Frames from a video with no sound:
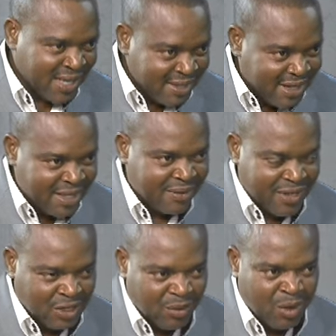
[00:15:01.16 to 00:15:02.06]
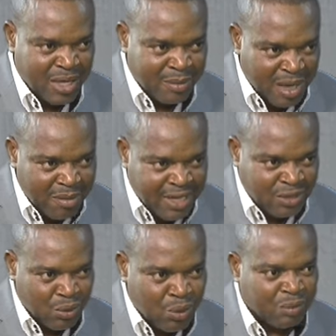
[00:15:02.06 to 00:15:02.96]
started, first of all, with the primary
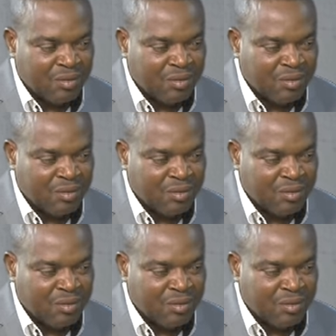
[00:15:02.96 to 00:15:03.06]
school.